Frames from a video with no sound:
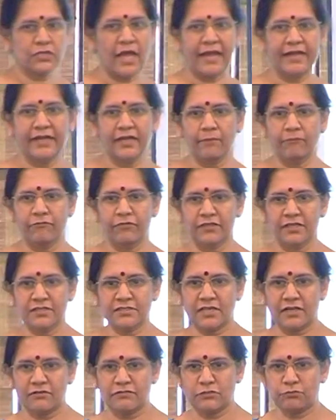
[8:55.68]
signed up with a
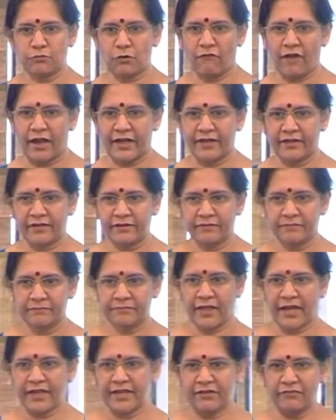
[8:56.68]
service provider
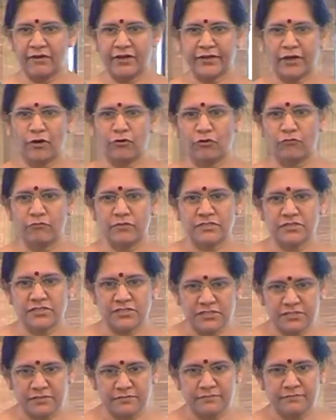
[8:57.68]
and he went out of
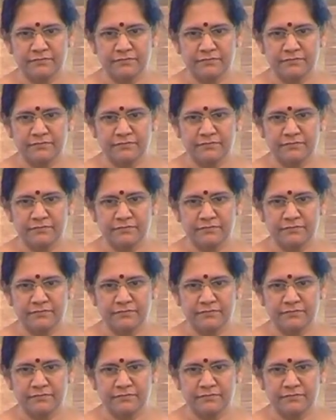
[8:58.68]
business.